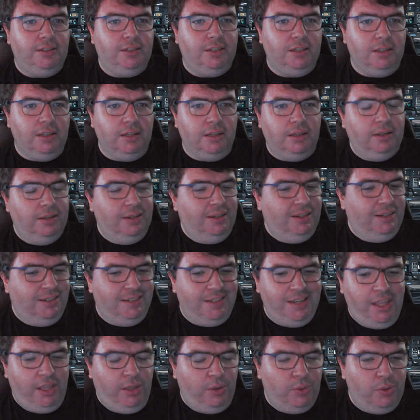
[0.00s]
to
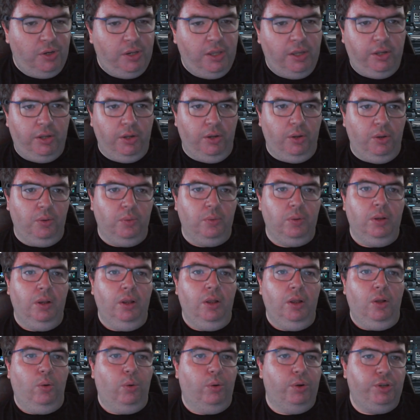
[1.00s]
Nico Nico
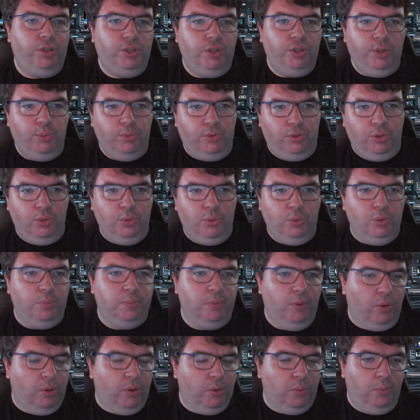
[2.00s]
or
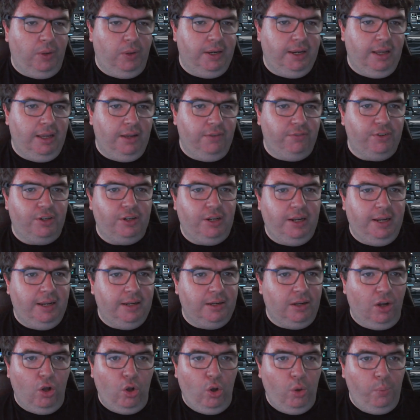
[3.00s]
YouTube or whatever
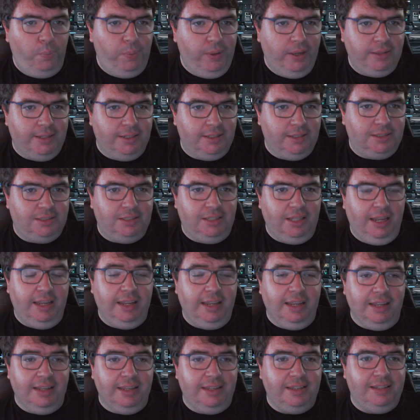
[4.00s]
and hoping that
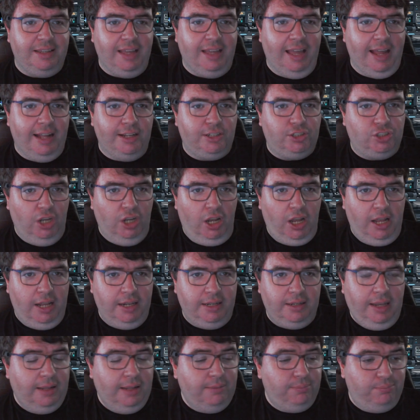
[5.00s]
they catch
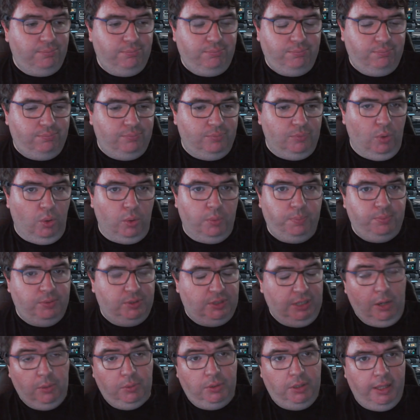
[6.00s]
on, and, or
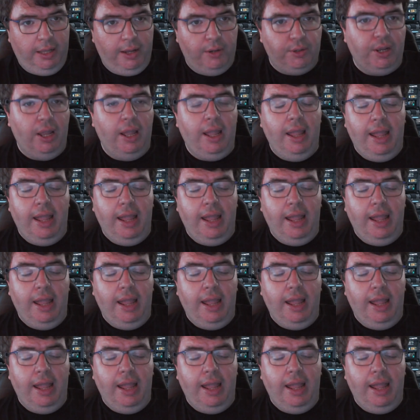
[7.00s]
SoundCloud,